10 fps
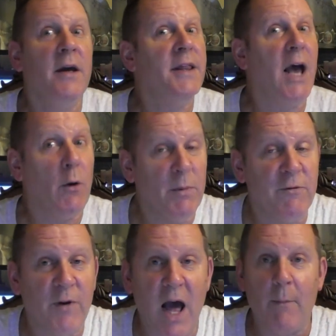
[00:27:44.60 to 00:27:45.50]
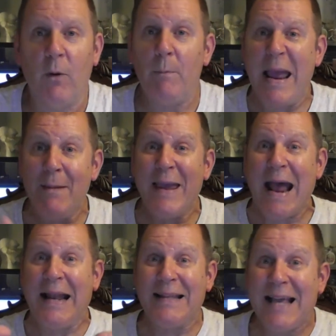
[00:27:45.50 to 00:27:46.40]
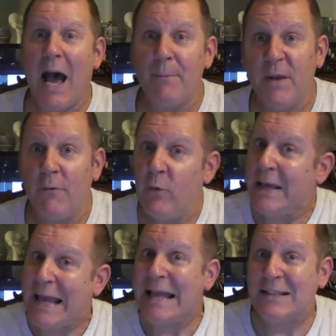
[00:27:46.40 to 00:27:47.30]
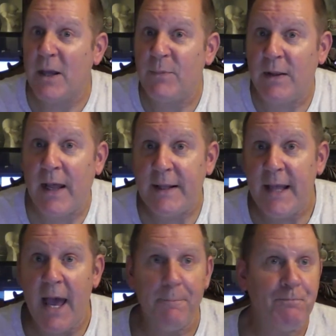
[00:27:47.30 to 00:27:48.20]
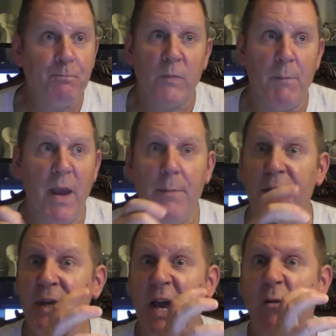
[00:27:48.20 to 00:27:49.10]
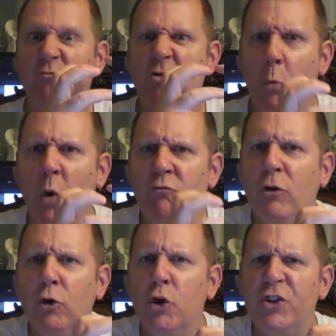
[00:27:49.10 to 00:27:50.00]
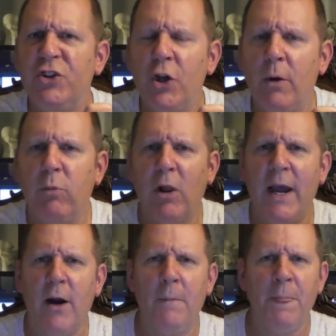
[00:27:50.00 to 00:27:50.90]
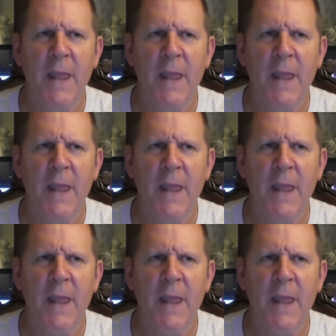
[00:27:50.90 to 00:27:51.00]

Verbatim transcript: that would be phenomenal. Maybe out of the top, if we can get something like that, maybe you can get one real good stud player,